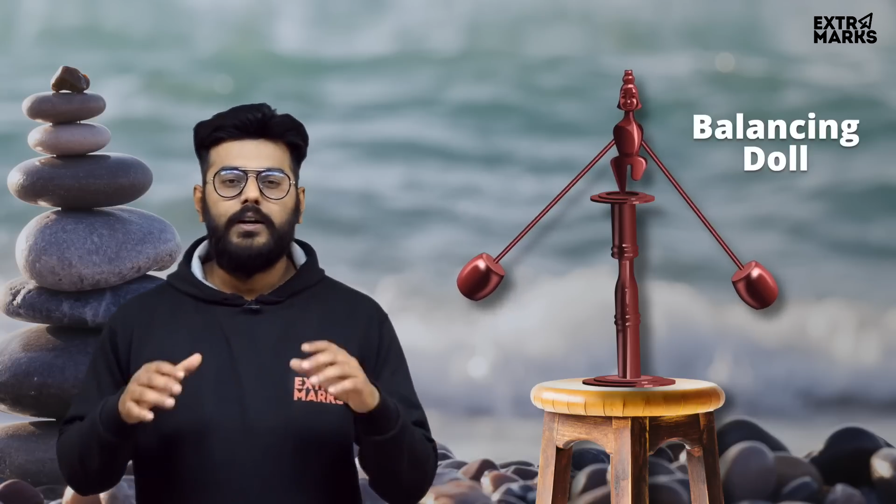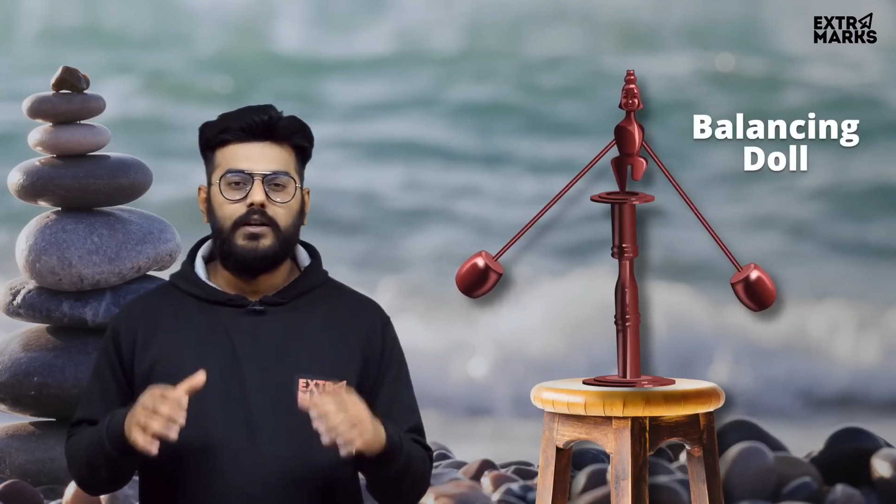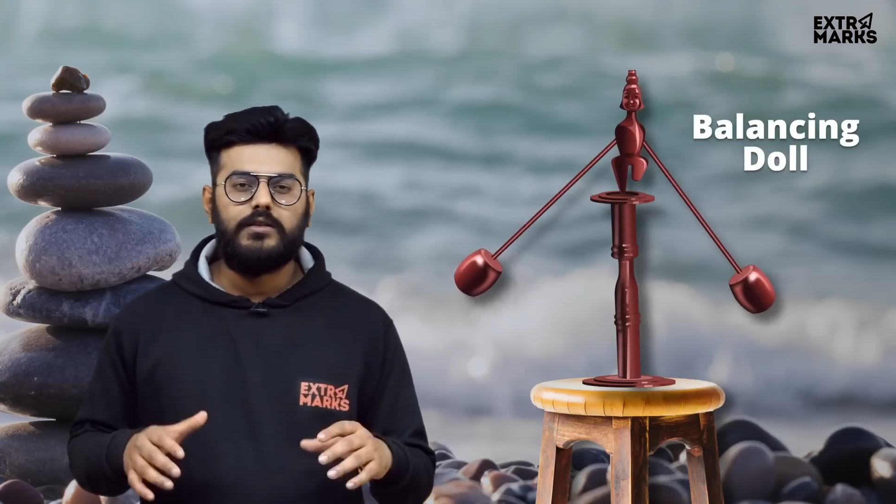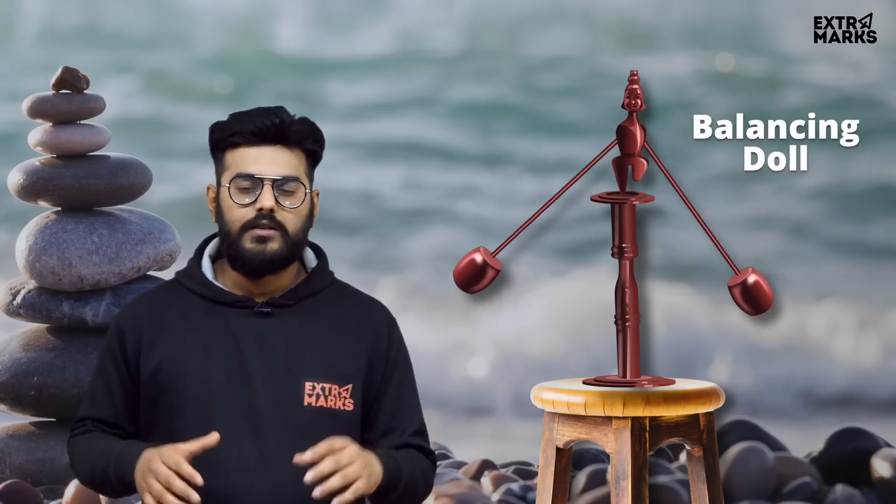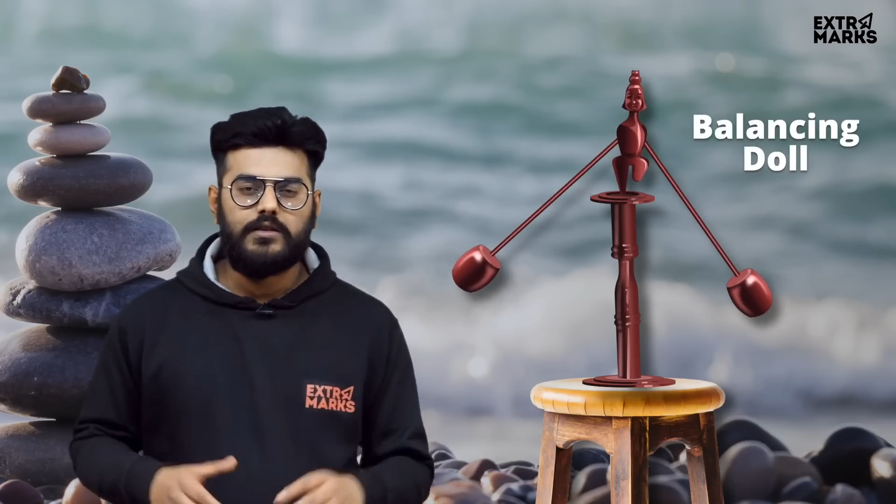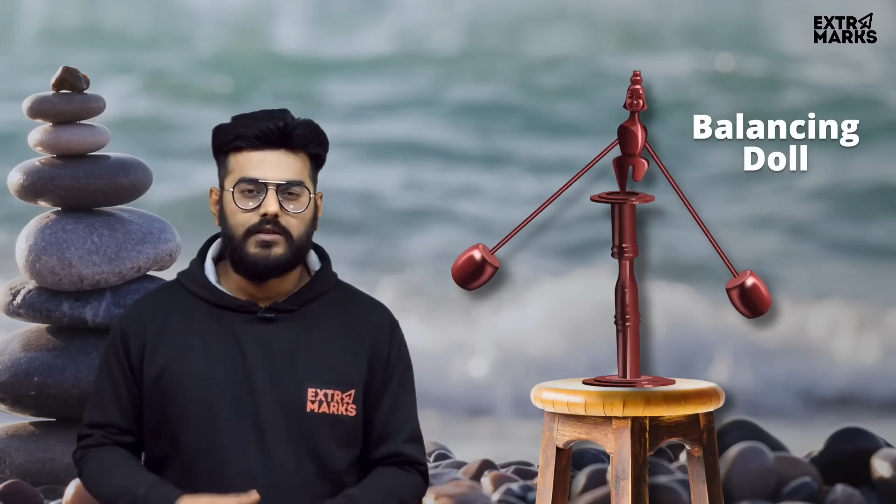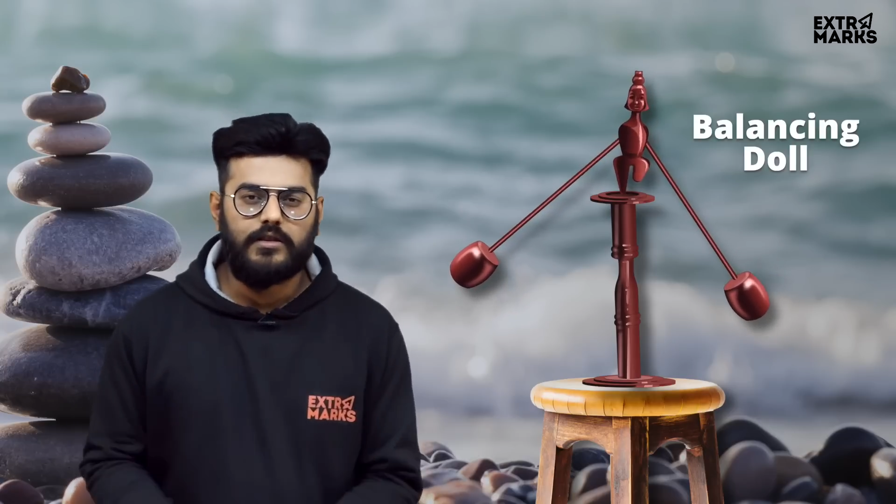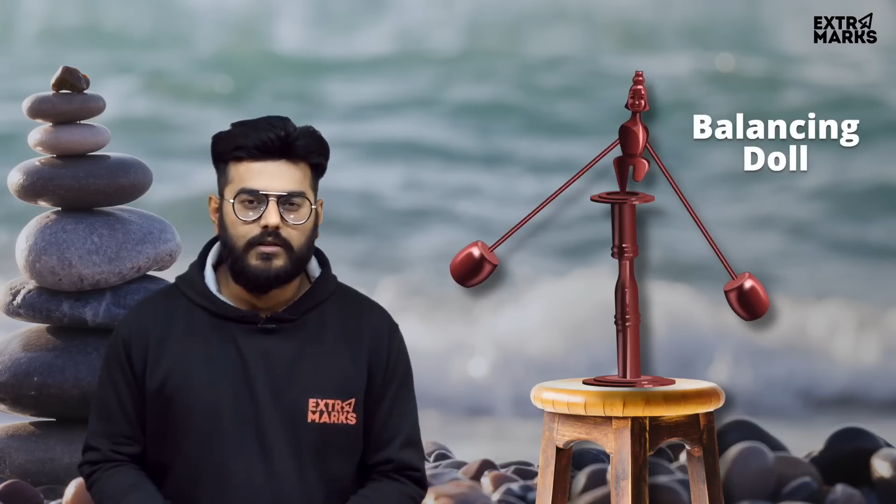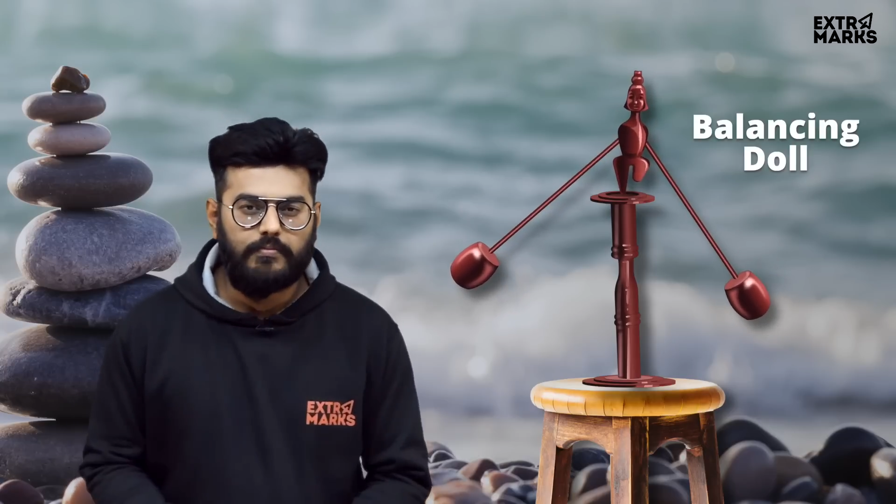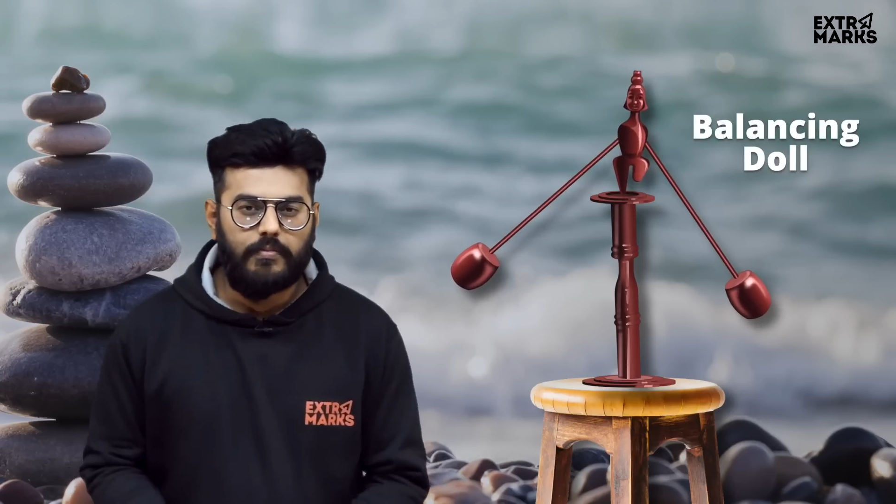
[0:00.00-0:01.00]

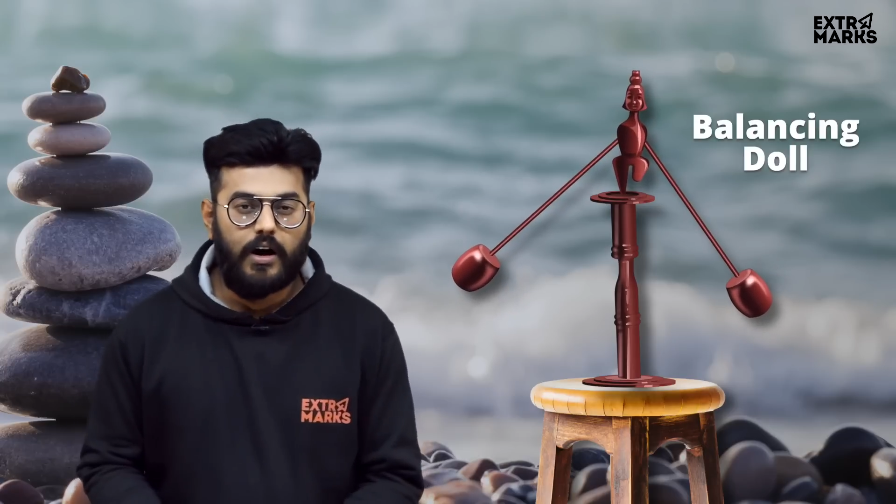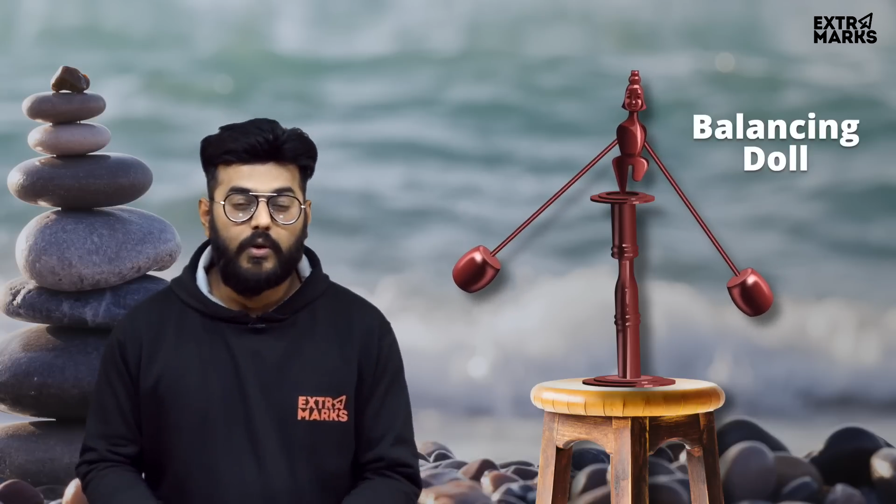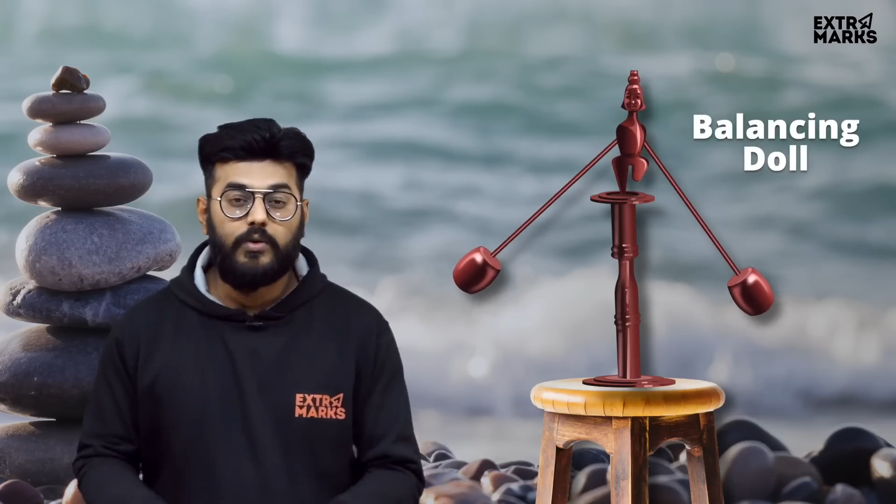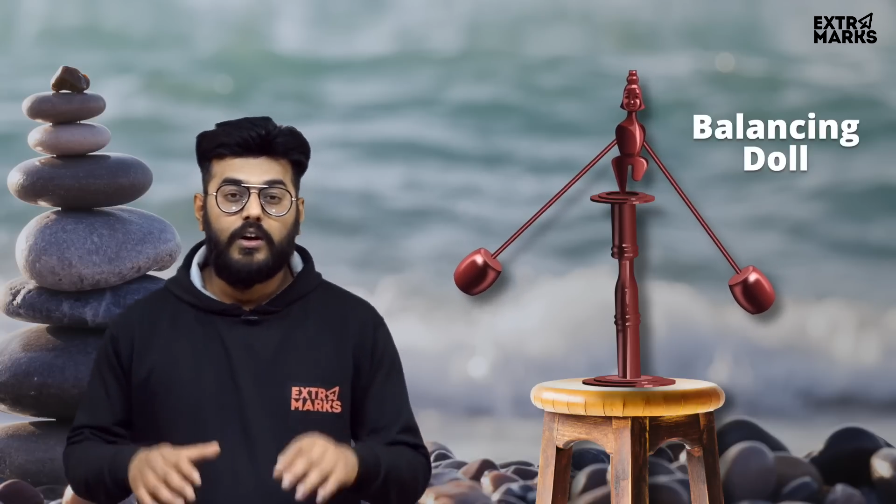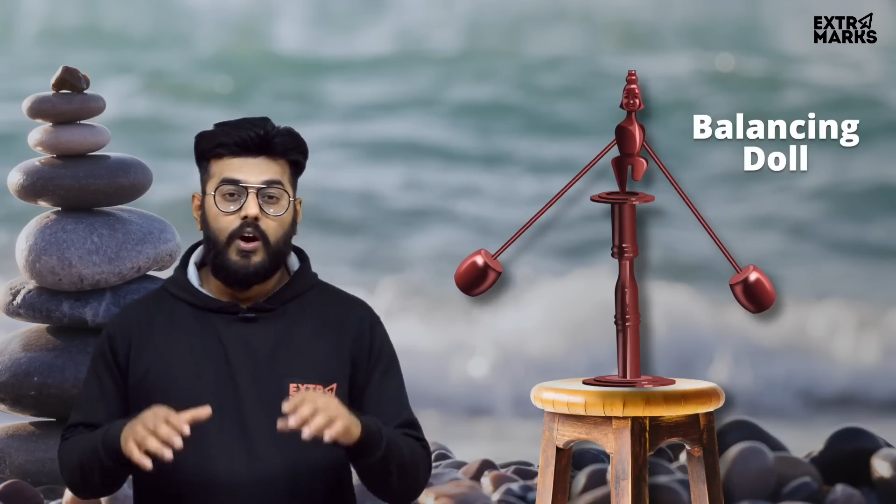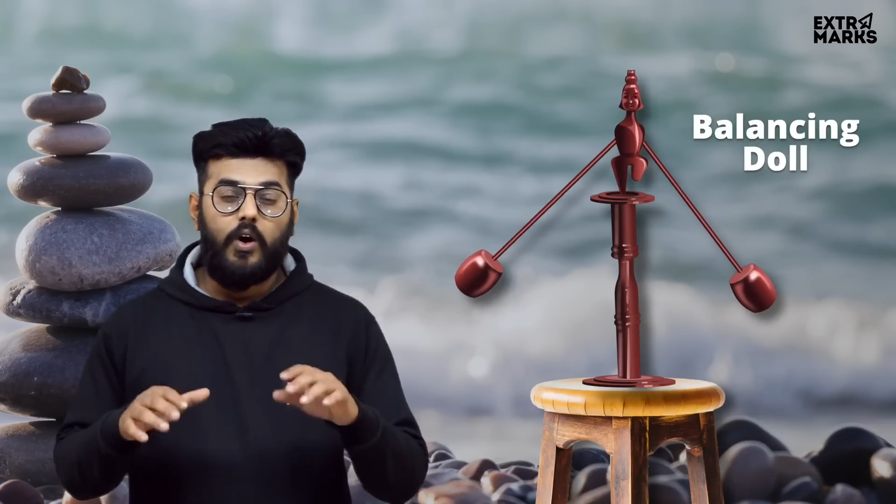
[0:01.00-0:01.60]
discussing about